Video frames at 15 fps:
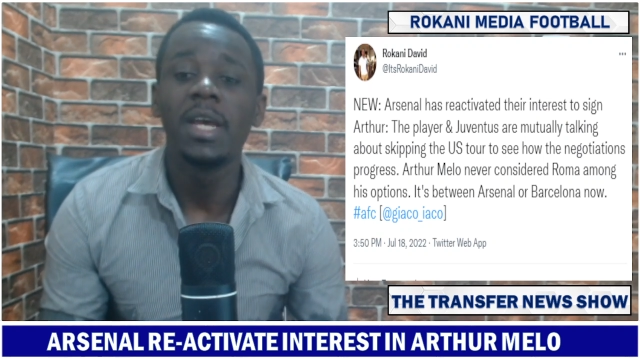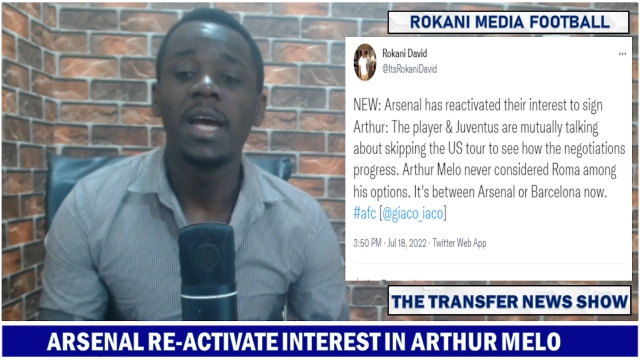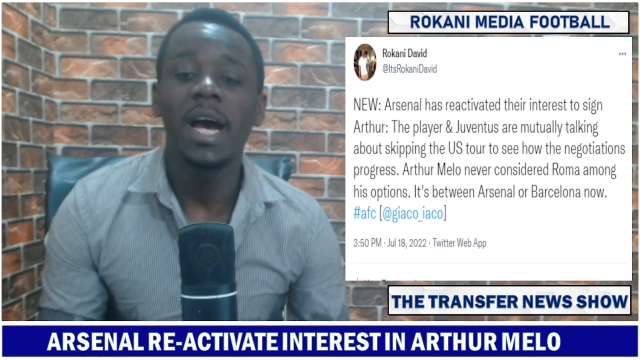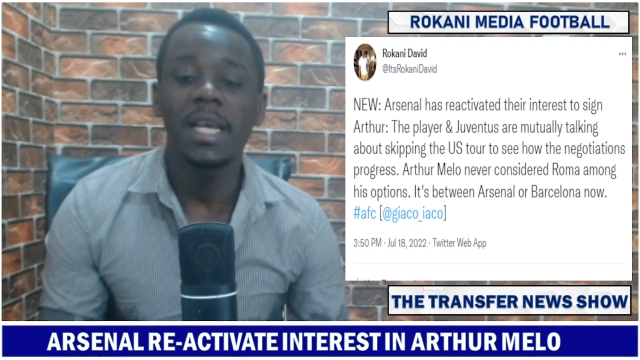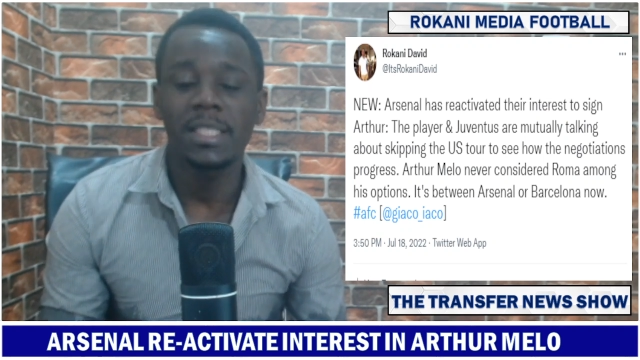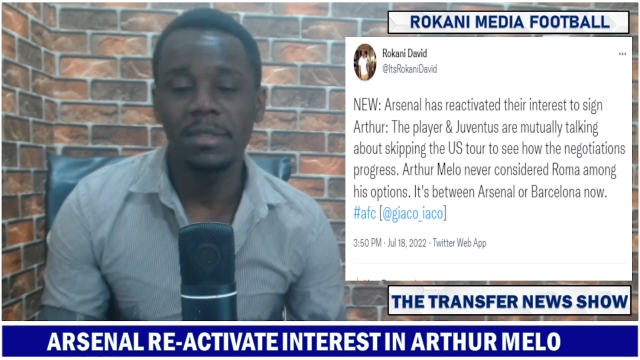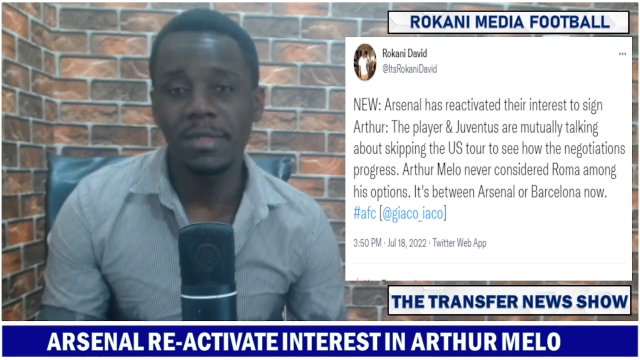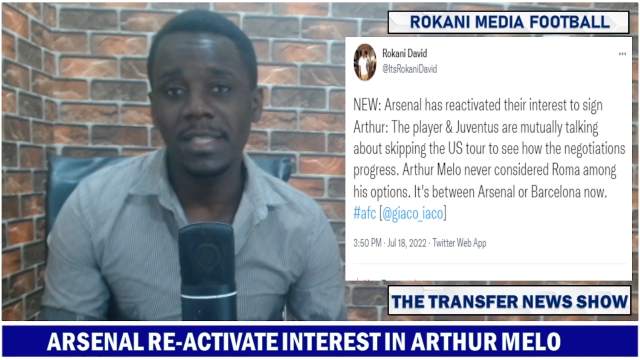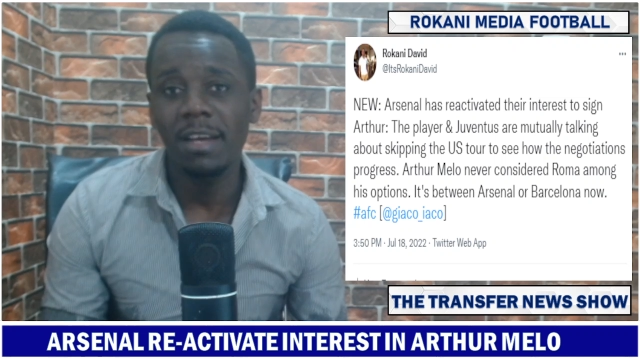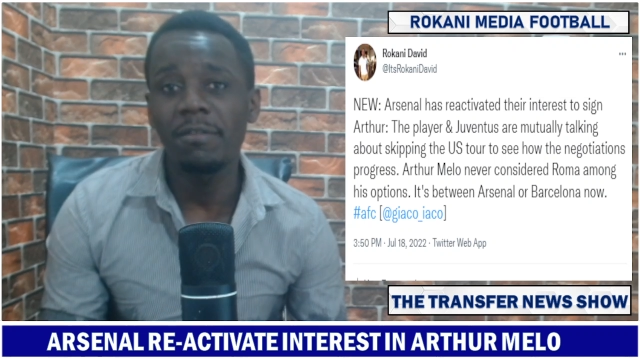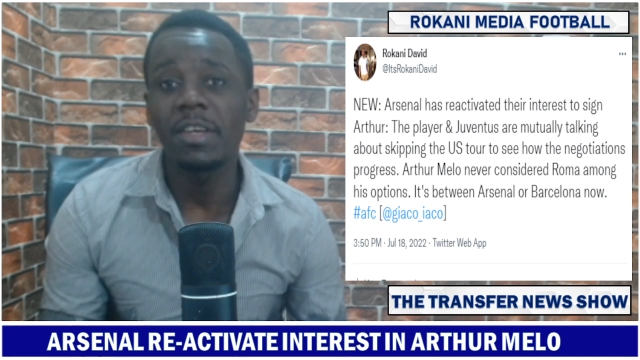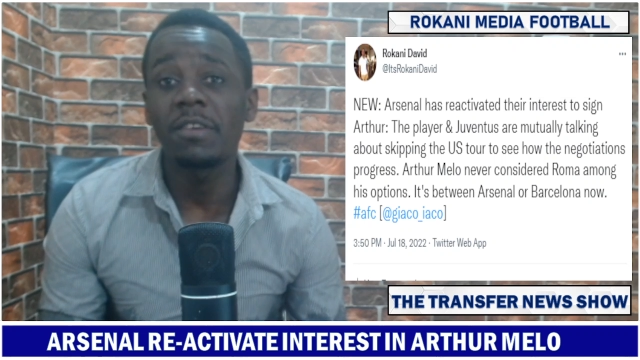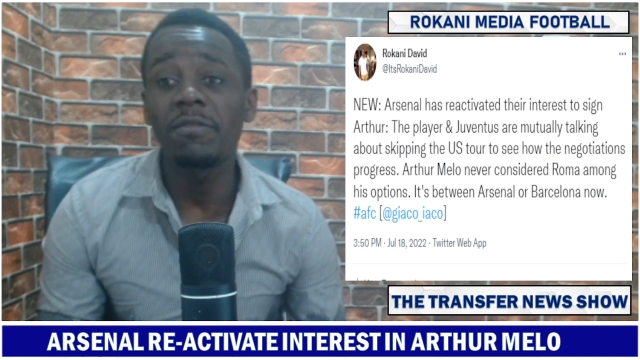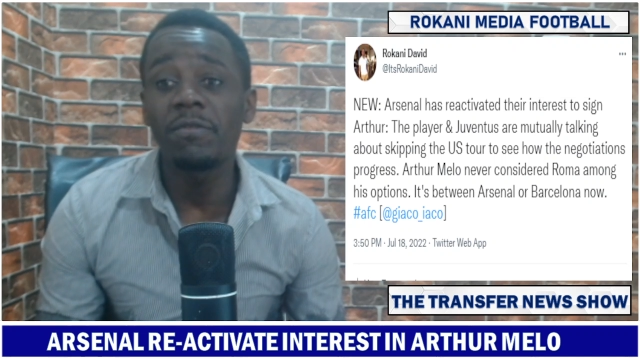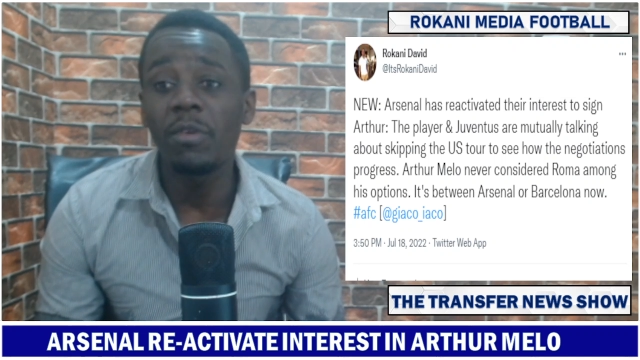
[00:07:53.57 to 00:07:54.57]
Arsenal is
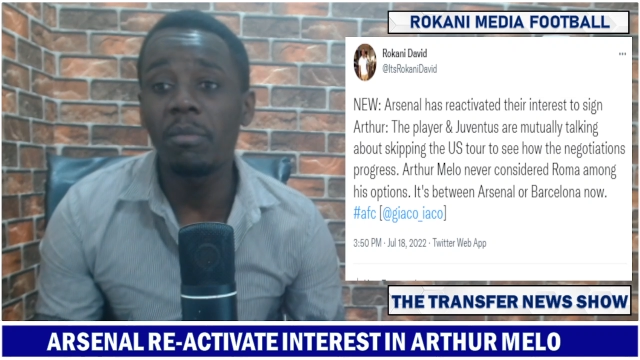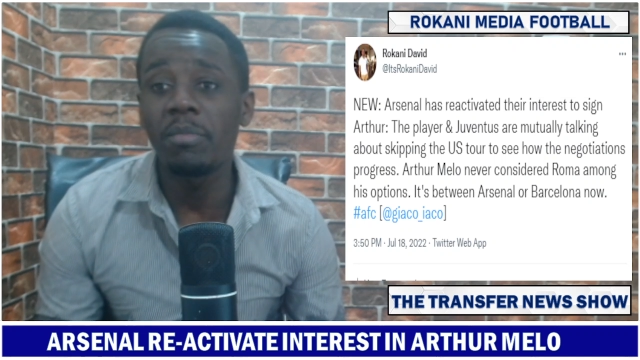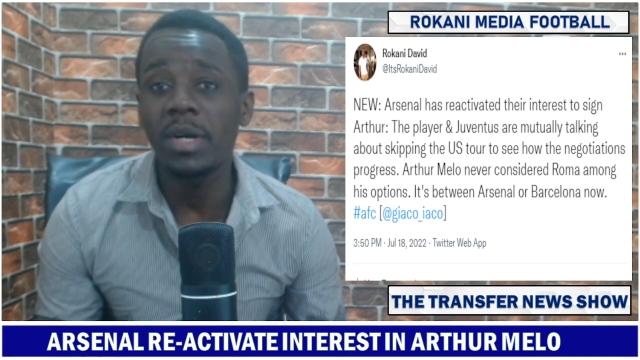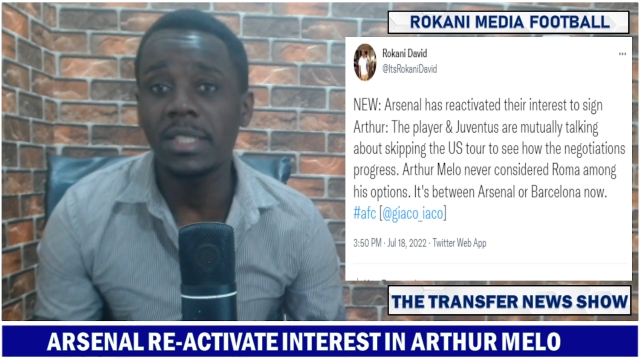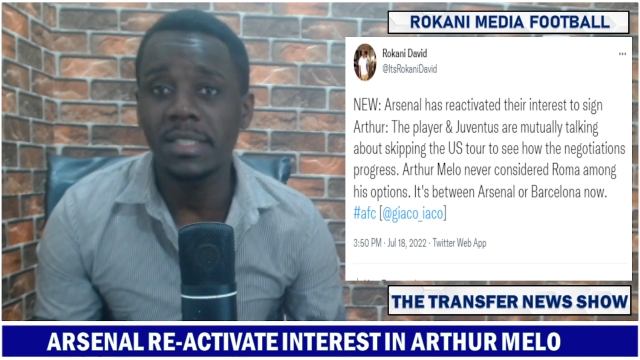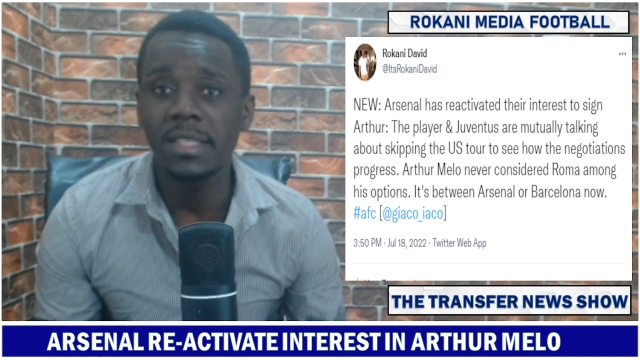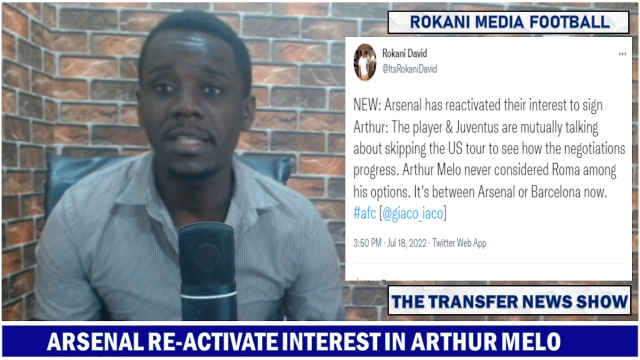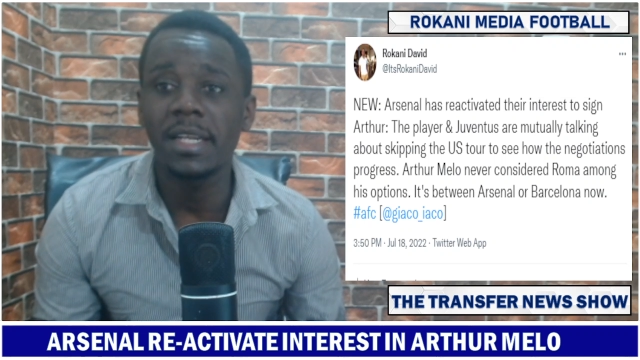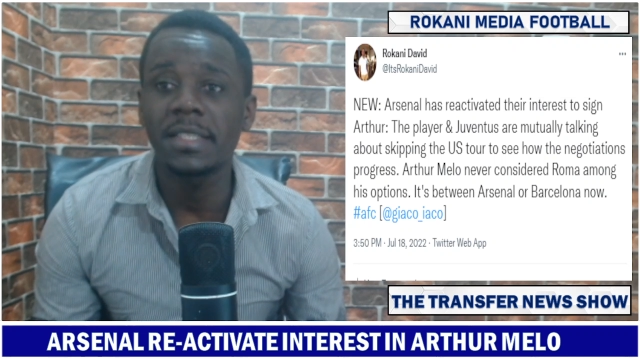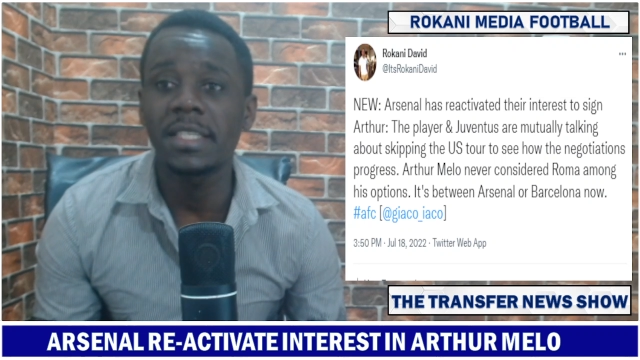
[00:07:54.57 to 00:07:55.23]
having 4 Brazilians,